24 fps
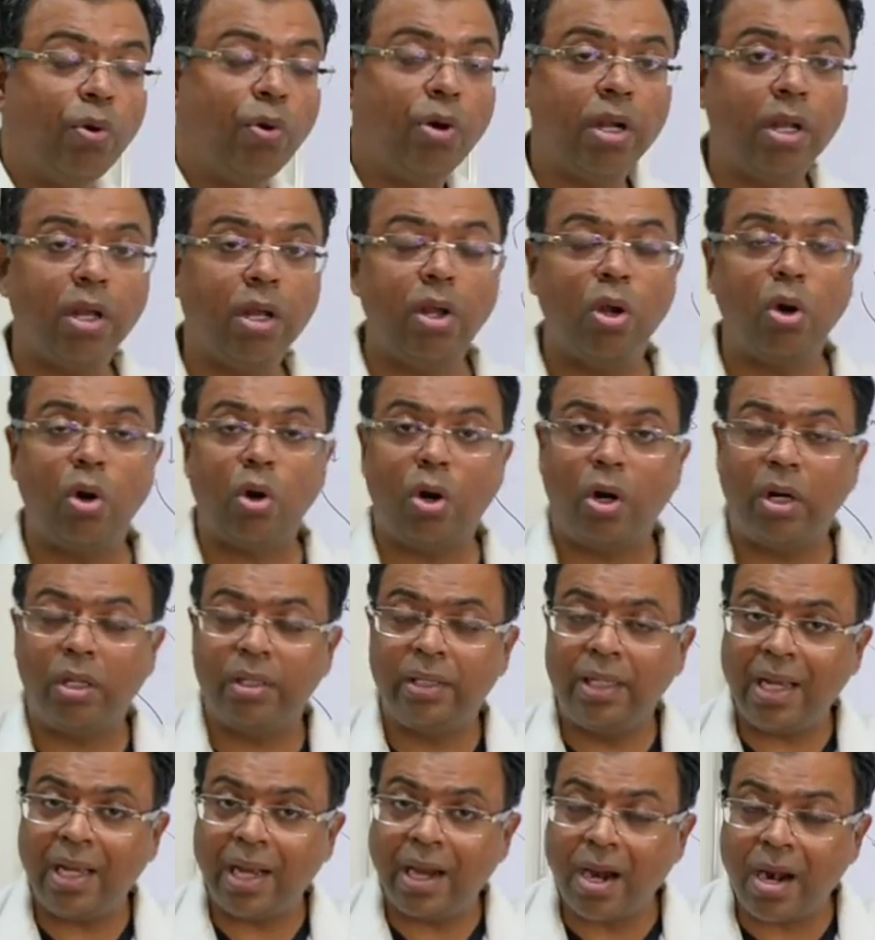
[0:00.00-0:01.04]
fold
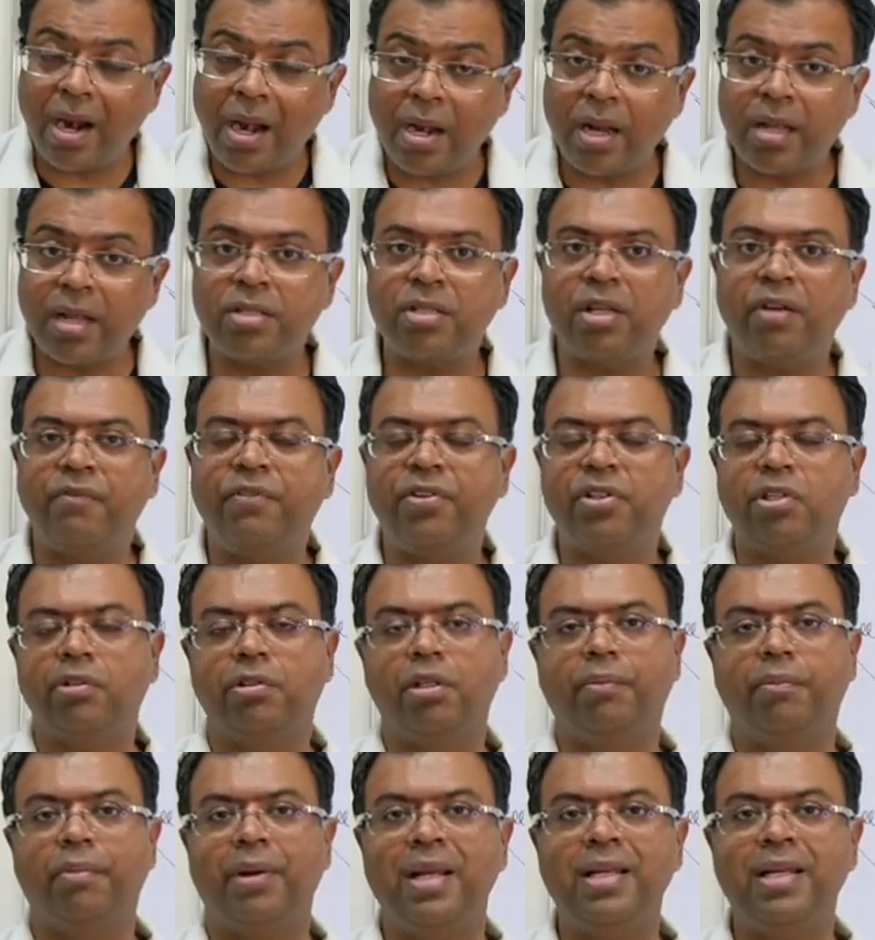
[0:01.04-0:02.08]
on the undersurface
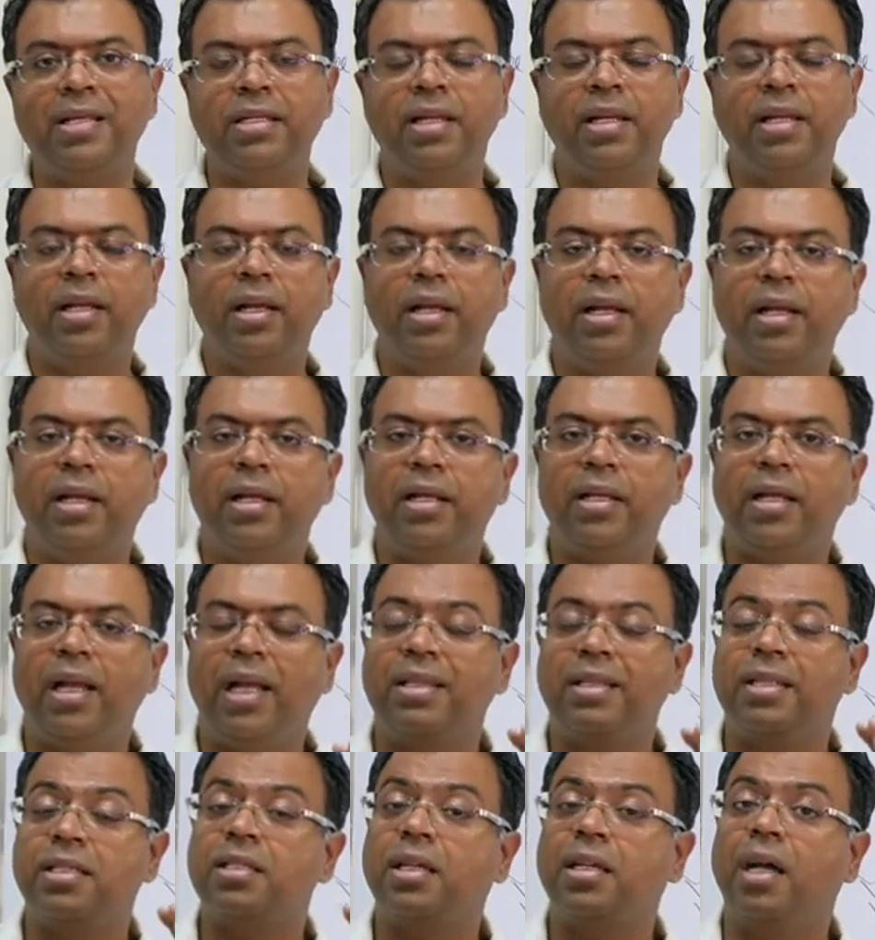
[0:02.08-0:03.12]
of the breast
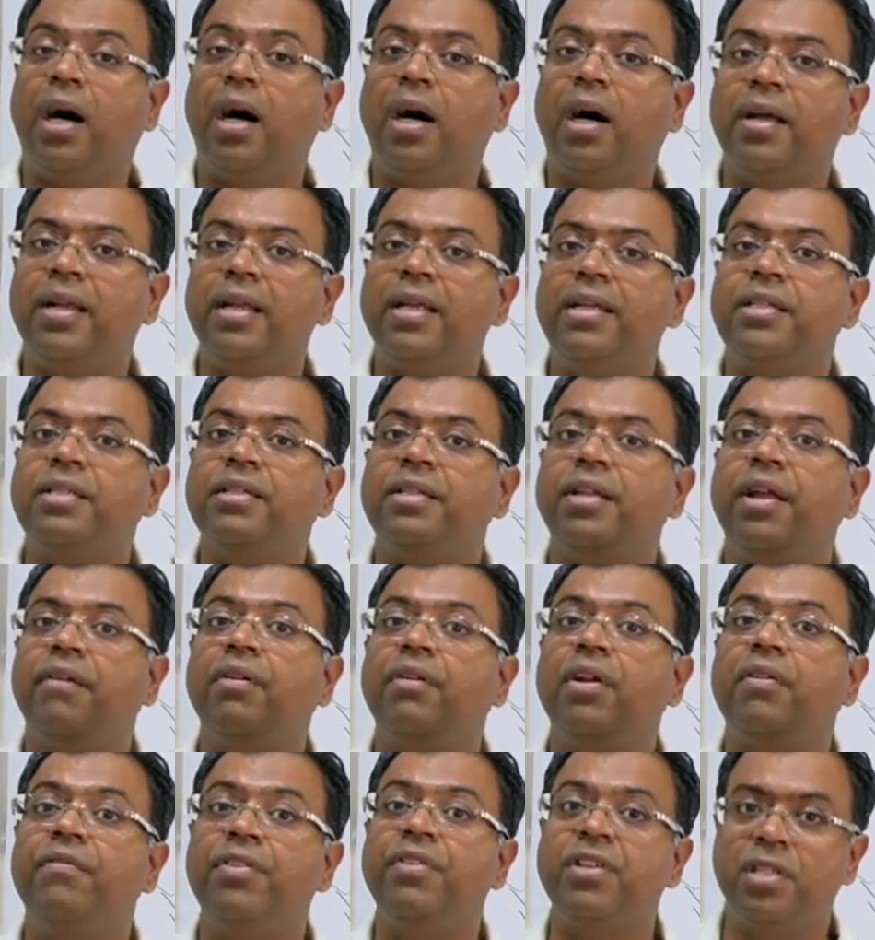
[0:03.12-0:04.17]
and the scar is
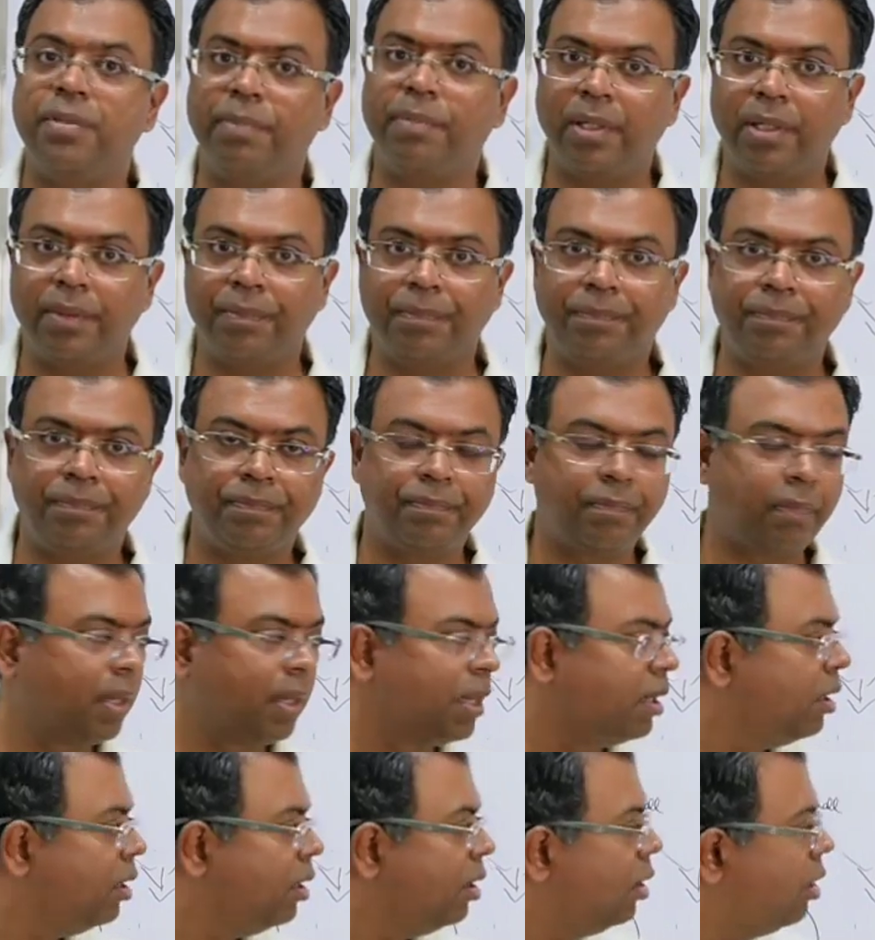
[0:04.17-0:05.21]
never visible.
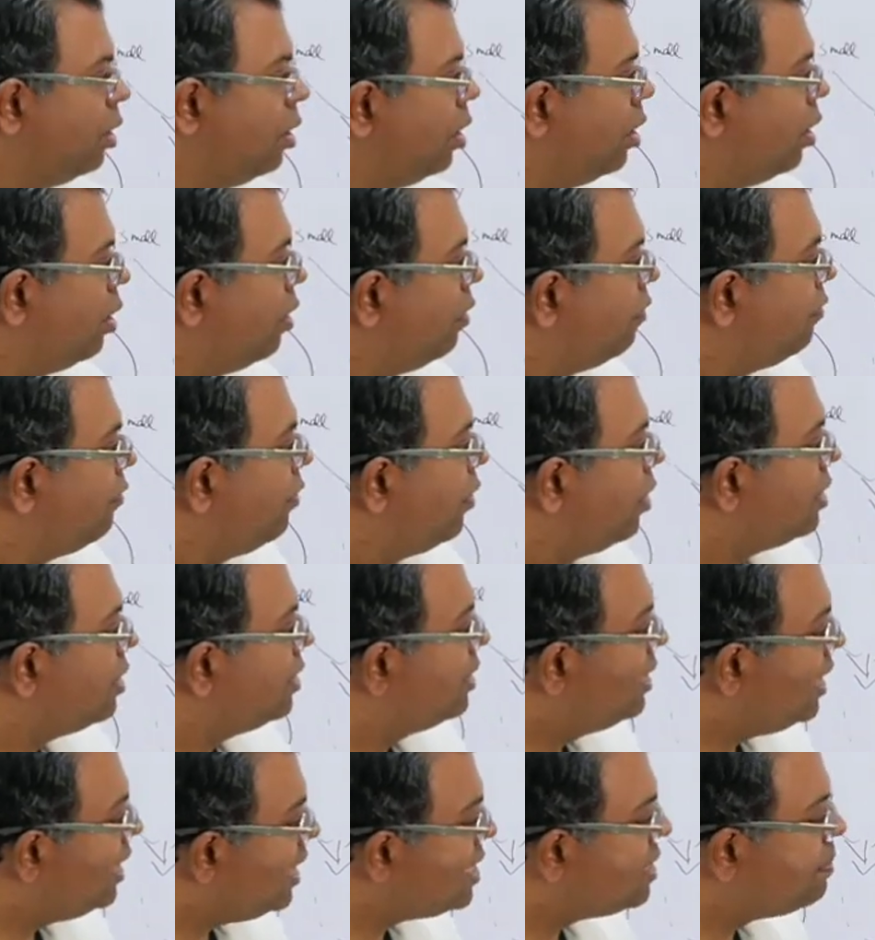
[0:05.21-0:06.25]
For
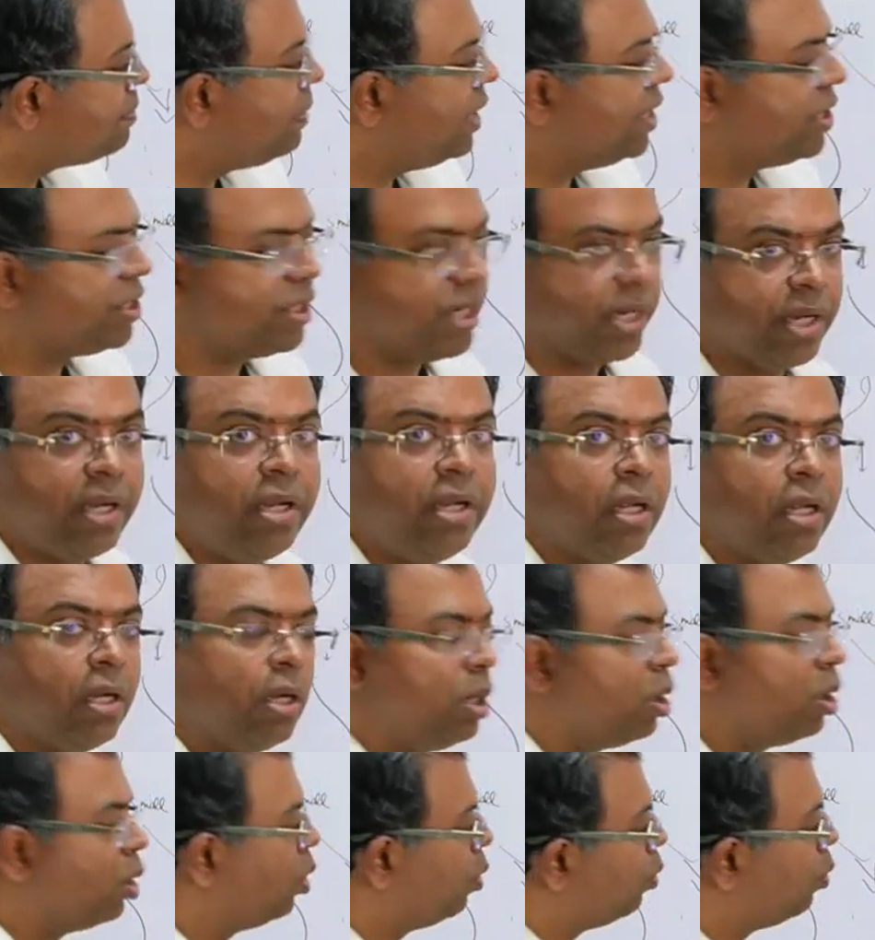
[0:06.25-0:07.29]
this patient,
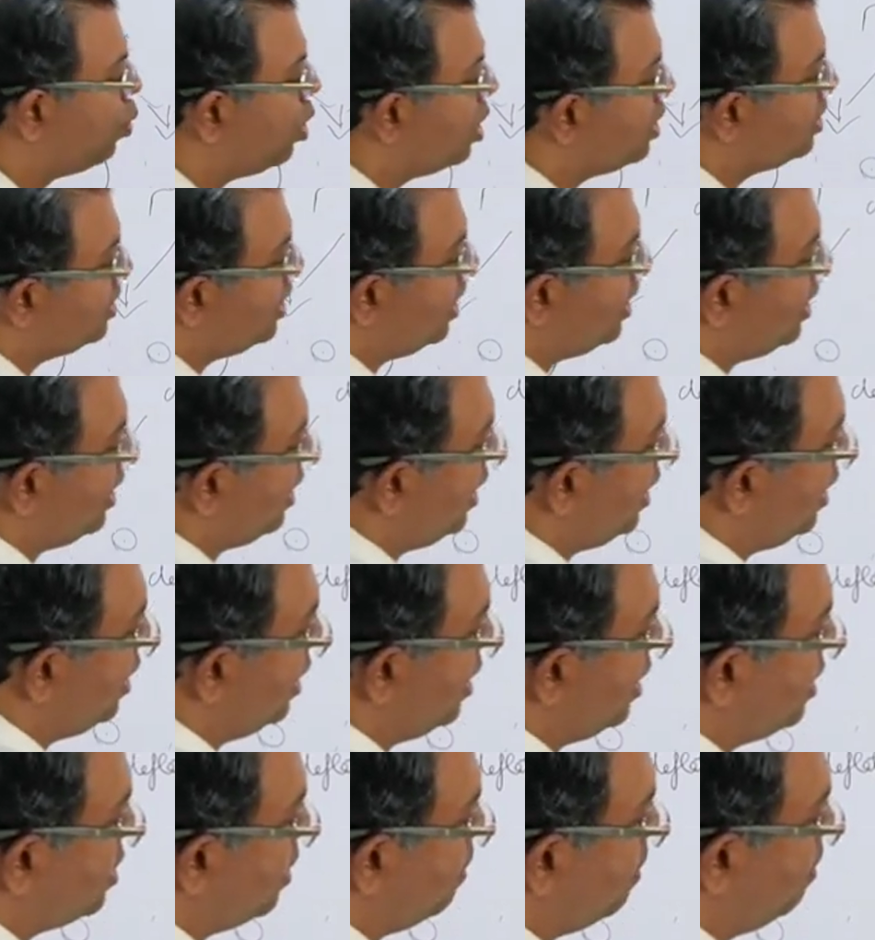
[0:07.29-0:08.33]
what they
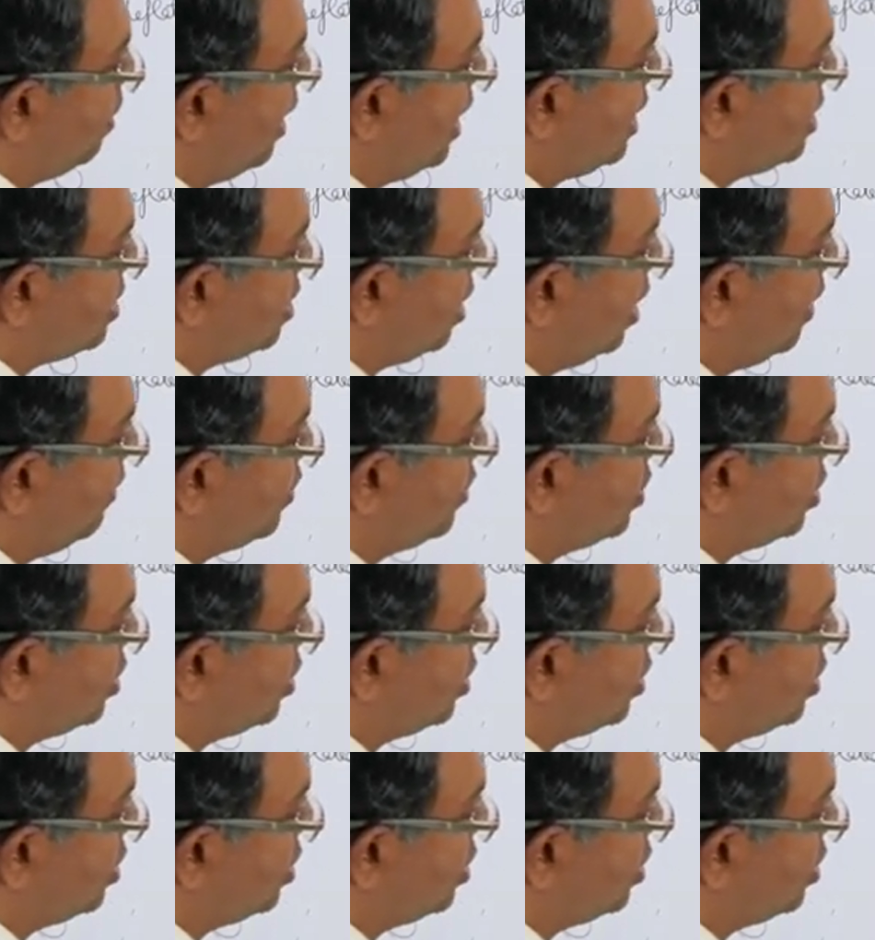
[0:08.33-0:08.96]
need is a breast